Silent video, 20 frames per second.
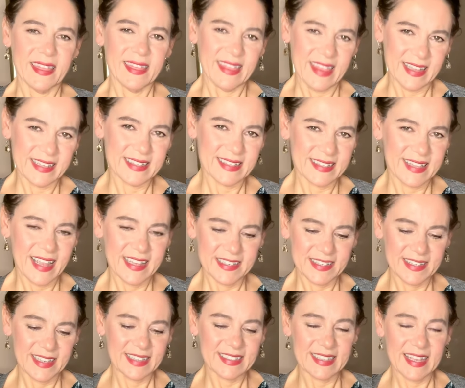
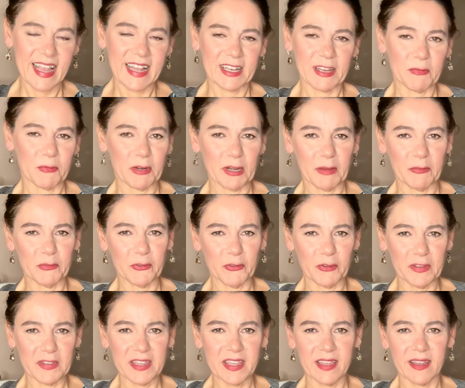That's exactly what I'm
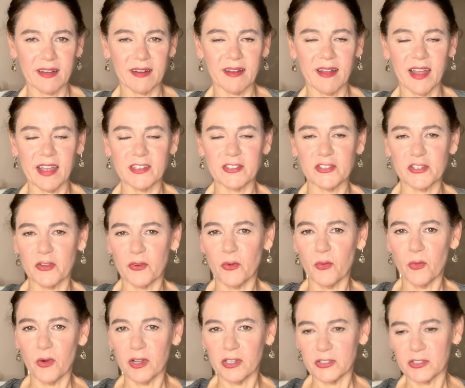doing here. I
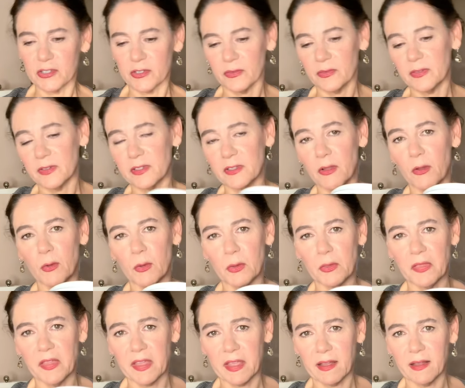don't want to fill the whole
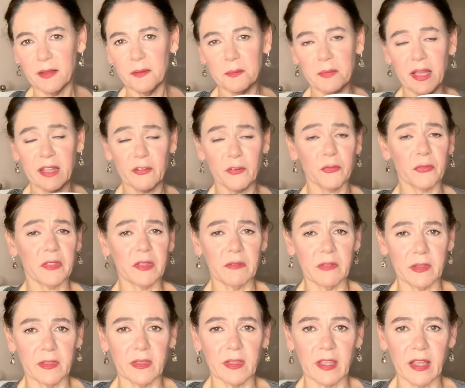thing up. I don't
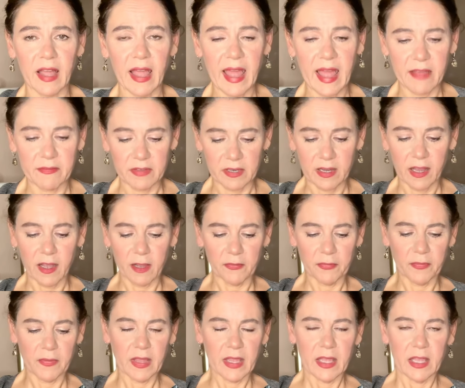even think I have
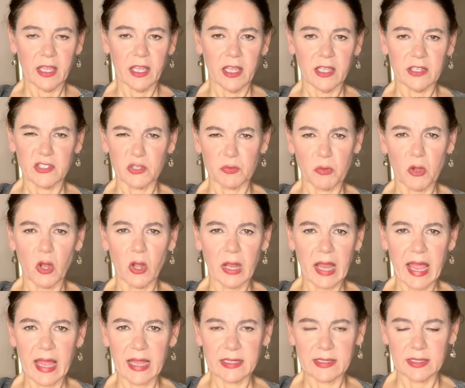enough small
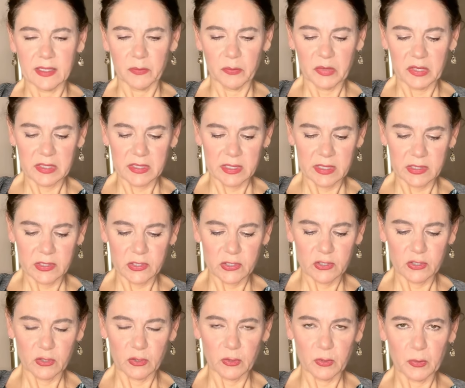accent pieces
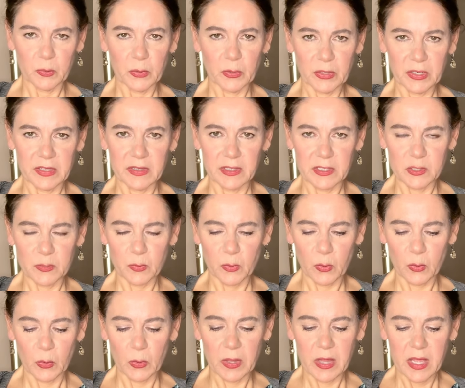to put in this
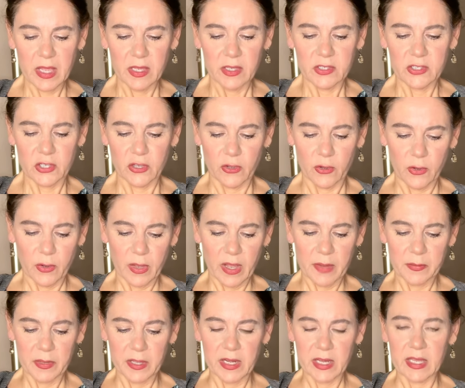bowl. So
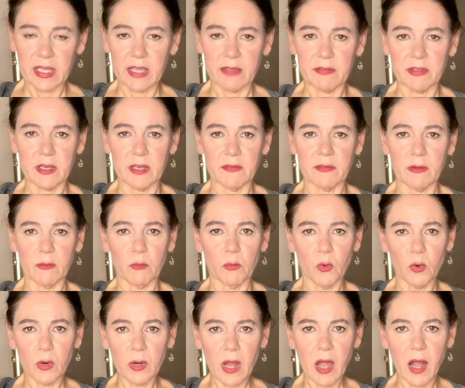I'm going to give it even
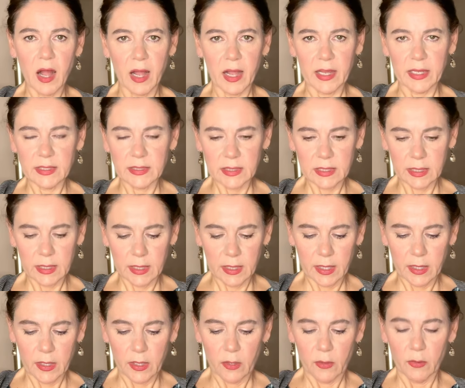more height
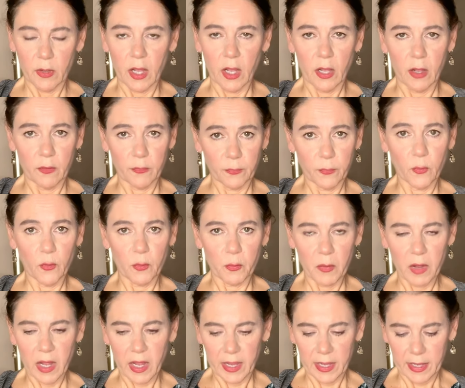for
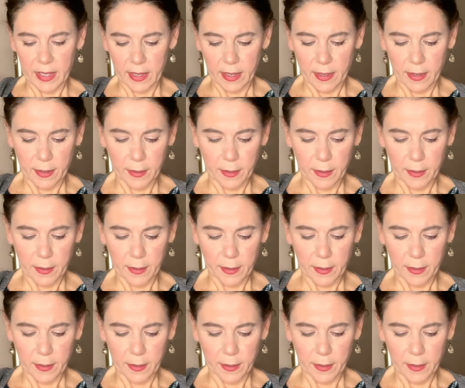my